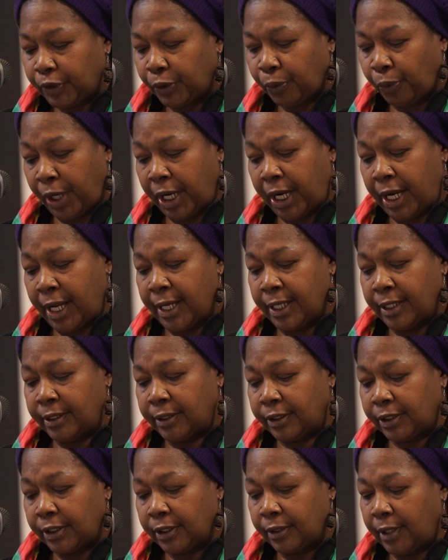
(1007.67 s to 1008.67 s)

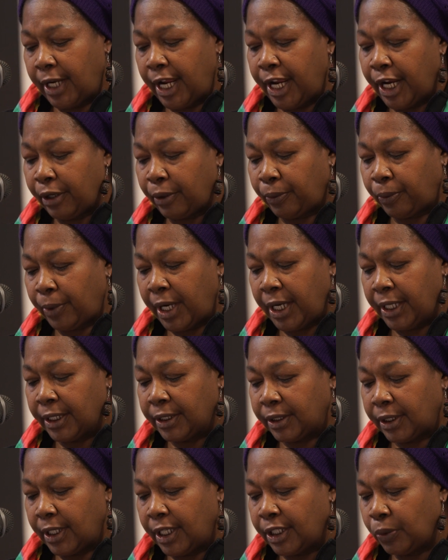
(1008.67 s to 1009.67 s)
grands and
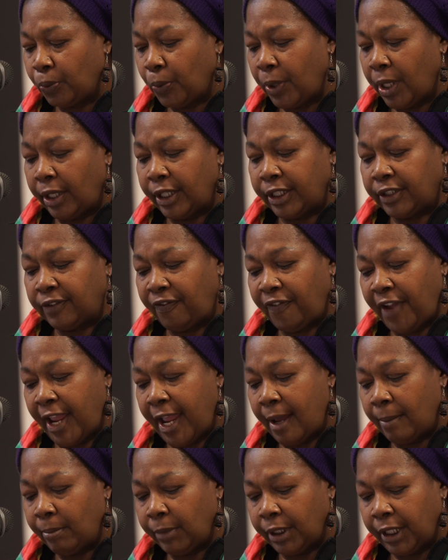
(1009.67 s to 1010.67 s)
greats, as well as
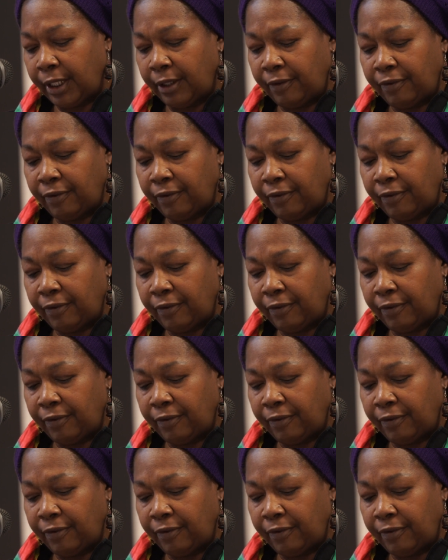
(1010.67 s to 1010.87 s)
family,